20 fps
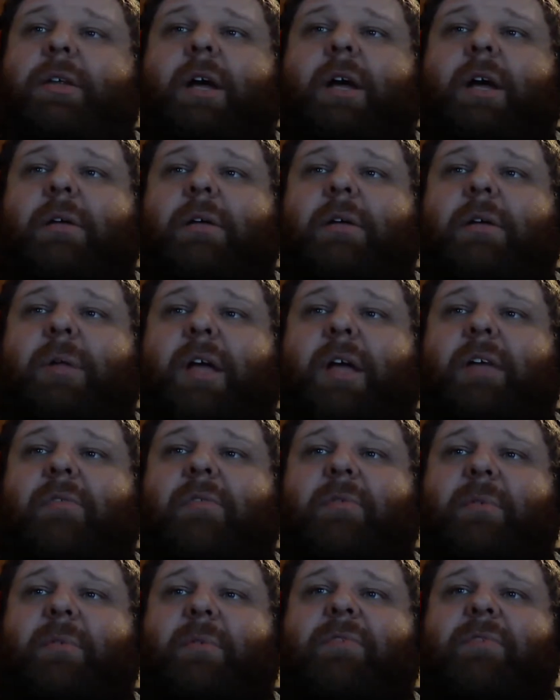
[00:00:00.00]
had played
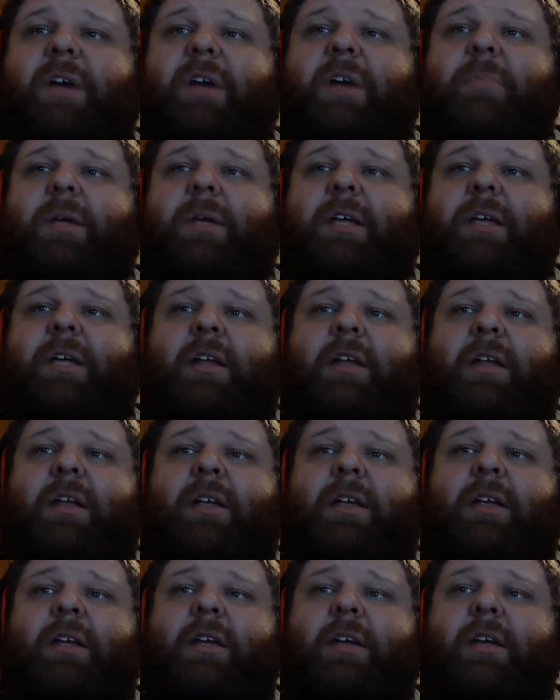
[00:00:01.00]
from the fucking
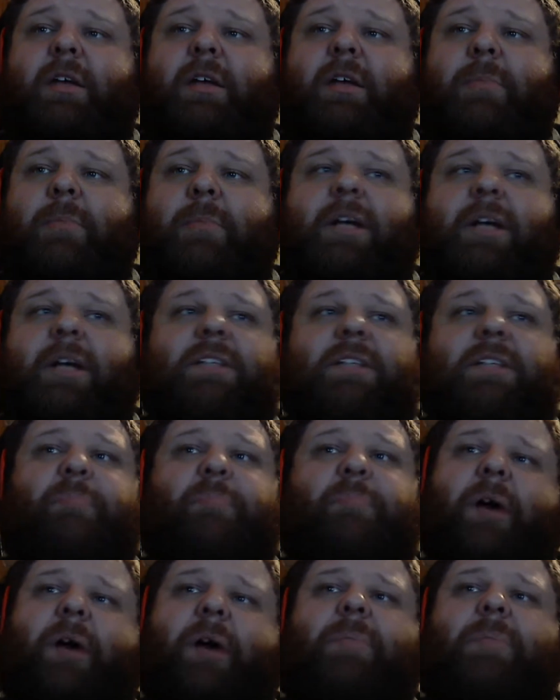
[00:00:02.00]
beginning, Because I
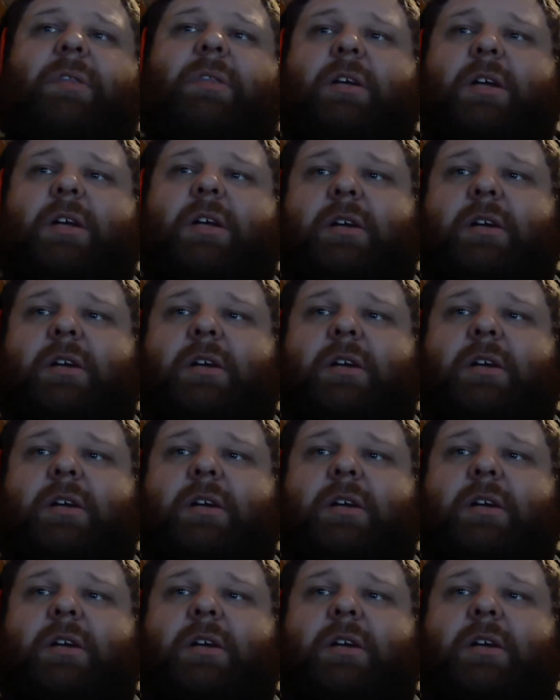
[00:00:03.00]
bumped the